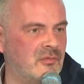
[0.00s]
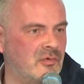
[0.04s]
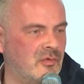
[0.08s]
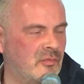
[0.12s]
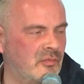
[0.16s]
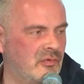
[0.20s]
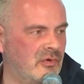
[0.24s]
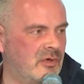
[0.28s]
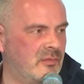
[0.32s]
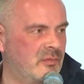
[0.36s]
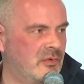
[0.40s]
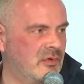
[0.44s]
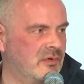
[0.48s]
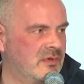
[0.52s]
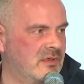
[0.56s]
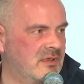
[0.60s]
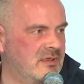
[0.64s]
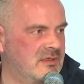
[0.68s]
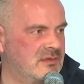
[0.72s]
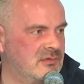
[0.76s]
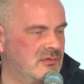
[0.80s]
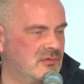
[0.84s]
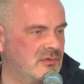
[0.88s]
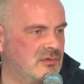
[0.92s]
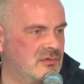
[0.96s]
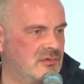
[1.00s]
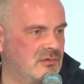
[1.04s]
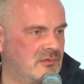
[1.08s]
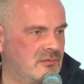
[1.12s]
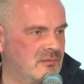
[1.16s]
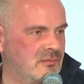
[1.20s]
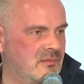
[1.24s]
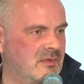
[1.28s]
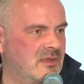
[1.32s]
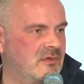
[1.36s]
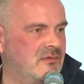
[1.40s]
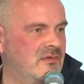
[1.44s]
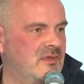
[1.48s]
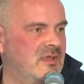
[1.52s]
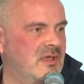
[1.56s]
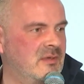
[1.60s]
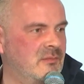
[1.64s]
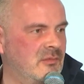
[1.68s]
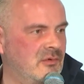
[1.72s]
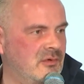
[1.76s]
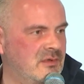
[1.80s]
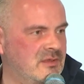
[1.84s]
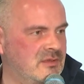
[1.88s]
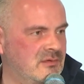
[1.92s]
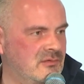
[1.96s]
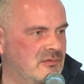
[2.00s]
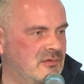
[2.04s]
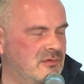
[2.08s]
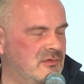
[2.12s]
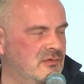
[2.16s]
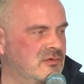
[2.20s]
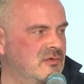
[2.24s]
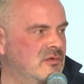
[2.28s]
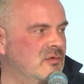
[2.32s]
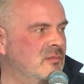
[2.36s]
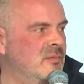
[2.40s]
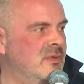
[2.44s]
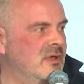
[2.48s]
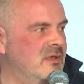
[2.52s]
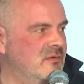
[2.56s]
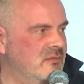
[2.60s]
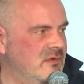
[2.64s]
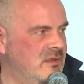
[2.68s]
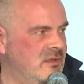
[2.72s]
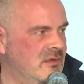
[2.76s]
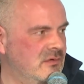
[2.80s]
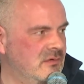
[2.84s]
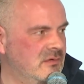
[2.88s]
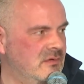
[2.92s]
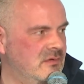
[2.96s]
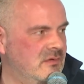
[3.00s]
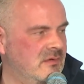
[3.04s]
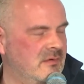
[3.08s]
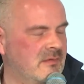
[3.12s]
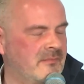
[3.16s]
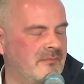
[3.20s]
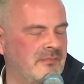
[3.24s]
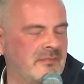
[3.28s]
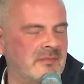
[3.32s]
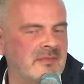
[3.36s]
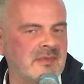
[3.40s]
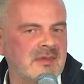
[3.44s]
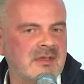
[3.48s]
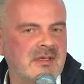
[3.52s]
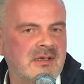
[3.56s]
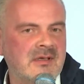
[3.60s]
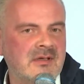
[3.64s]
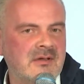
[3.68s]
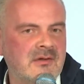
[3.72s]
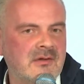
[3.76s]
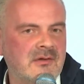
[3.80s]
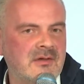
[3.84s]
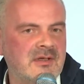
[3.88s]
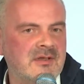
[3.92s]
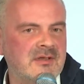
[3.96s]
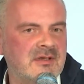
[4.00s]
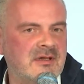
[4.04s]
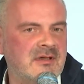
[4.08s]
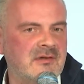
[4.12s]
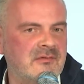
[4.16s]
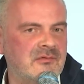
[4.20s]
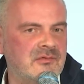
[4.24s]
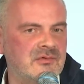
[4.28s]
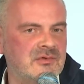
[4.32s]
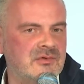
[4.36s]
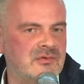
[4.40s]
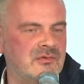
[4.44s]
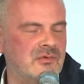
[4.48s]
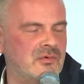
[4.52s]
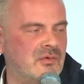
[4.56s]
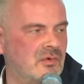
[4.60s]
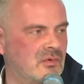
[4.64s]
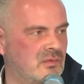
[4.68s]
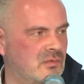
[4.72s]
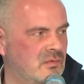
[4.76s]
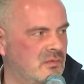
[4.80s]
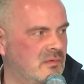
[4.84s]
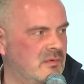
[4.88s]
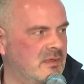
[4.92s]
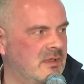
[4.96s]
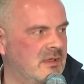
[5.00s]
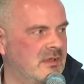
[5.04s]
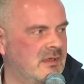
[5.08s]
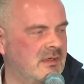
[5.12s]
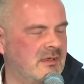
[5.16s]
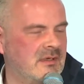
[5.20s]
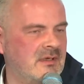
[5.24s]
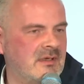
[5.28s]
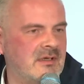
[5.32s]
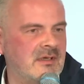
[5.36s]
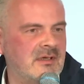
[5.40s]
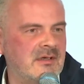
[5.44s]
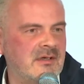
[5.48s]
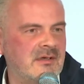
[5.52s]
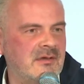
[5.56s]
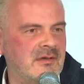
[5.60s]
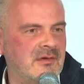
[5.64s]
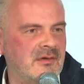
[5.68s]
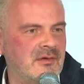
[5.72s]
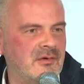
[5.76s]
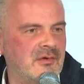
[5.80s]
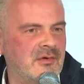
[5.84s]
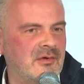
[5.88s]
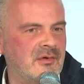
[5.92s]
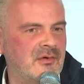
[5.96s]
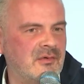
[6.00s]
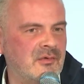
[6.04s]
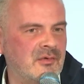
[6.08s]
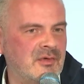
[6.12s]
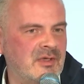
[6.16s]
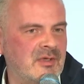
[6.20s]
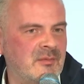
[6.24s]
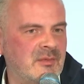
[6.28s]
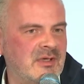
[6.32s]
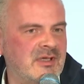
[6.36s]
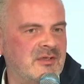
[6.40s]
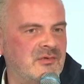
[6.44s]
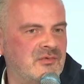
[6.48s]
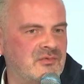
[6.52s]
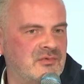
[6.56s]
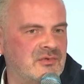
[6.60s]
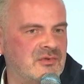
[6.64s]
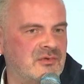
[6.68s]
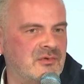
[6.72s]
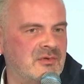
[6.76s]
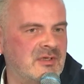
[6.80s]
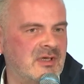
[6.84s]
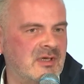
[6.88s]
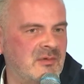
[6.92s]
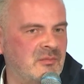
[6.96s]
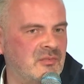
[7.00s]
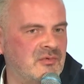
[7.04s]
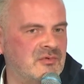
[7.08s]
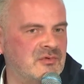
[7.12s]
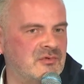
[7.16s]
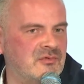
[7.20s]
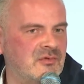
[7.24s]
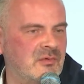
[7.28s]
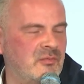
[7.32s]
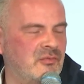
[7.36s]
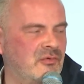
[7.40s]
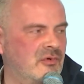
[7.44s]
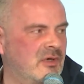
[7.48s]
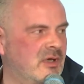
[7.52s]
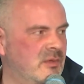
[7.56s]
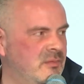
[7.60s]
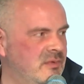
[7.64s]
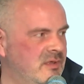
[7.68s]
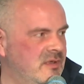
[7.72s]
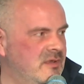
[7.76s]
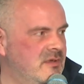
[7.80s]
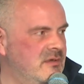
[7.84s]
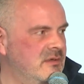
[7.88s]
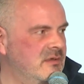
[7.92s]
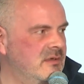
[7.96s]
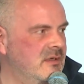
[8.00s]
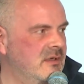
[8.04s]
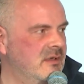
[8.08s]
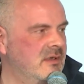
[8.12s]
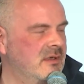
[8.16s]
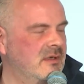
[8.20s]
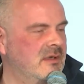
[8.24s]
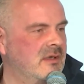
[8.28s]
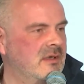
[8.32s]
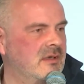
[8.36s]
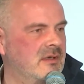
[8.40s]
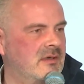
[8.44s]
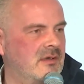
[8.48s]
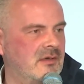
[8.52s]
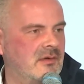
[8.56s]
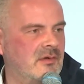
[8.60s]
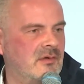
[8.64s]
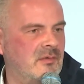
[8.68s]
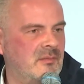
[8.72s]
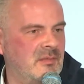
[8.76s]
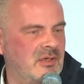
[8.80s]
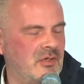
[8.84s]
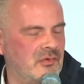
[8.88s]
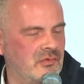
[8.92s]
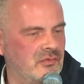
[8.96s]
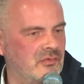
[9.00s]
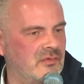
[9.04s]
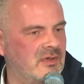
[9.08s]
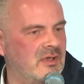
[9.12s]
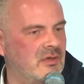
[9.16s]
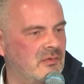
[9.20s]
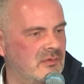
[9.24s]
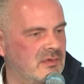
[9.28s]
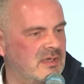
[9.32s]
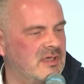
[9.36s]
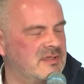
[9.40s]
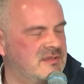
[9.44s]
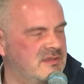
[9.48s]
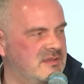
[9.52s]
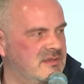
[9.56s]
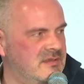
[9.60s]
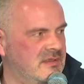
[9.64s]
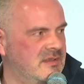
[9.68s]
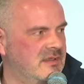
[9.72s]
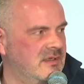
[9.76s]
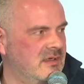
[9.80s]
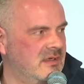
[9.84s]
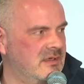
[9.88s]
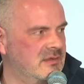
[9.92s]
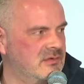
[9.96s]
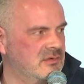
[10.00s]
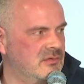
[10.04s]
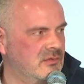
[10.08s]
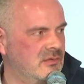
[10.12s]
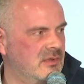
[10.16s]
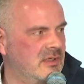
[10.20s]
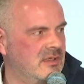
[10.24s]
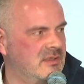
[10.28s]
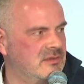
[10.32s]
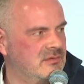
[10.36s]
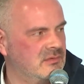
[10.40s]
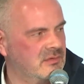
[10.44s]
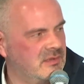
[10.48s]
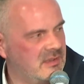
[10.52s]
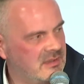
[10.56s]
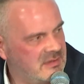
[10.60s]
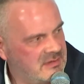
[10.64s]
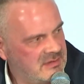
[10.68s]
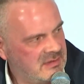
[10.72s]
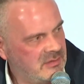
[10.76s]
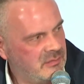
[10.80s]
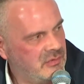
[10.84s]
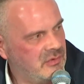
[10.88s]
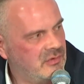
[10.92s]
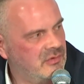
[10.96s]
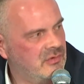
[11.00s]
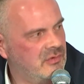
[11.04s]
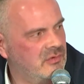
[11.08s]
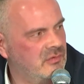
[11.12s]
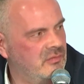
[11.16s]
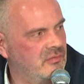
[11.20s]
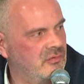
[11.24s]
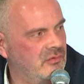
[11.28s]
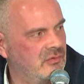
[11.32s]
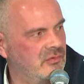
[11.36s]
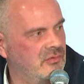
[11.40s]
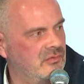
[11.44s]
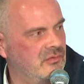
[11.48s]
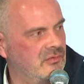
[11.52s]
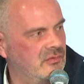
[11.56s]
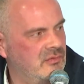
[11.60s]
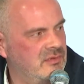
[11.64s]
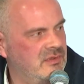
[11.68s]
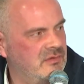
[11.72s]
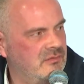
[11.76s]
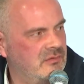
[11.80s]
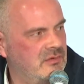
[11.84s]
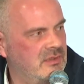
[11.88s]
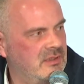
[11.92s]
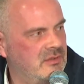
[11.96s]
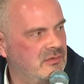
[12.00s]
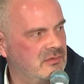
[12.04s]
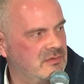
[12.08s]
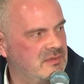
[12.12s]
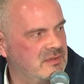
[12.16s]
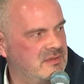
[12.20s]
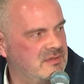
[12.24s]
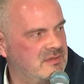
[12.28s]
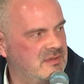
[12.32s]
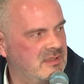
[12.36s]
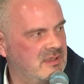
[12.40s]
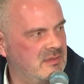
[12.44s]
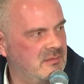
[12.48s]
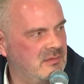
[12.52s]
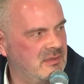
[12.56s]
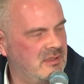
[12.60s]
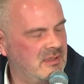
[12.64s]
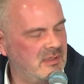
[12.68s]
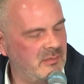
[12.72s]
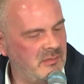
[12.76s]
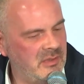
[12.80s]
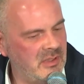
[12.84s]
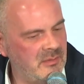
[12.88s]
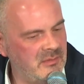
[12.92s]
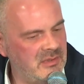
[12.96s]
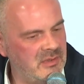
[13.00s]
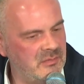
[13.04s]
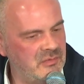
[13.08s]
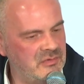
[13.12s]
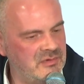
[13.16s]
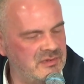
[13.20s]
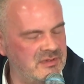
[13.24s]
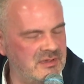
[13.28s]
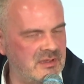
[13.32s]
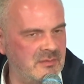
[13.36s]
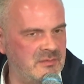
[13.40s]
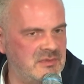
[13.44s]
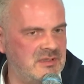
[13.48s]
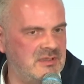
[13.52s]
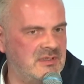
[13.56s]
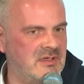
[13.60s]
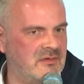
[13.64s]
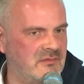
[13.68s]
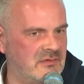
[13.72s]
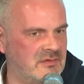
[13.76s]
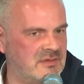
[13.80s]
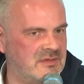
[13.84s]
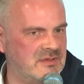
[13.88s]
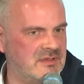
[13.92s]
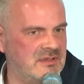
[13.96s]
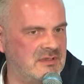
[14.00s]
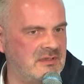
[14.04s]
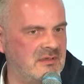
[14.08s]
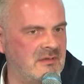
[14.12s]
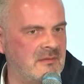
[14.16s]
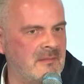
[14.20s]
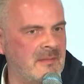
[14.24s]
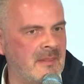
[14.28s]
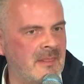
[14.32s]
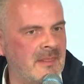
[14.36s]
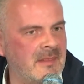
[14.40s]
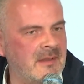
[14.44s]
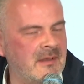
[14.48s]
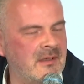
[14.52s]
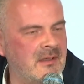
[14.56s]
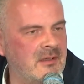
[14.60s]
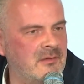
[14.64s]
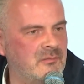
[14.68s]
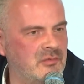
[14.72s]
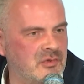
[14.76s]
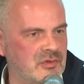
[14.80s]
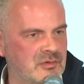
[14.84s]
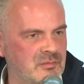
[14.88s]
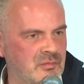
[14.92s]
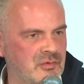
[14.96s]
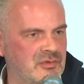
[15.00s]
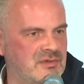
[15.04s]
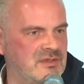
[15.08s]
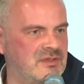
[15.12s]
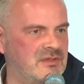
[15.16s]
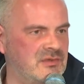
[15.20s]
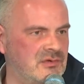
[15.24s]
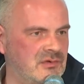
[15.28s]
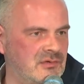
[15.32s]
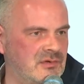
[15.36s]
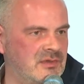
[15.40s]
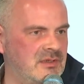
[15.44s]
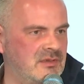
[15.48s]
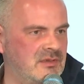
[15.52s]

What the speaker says: depending on the ecosystem, and how can we provide solutions. And solutions, of course, are not easy. The work is lasting so long. We wish our responses were faster, but at least we have these exchanges, and they're very important for us at the ecosystem level, and they help us to go forward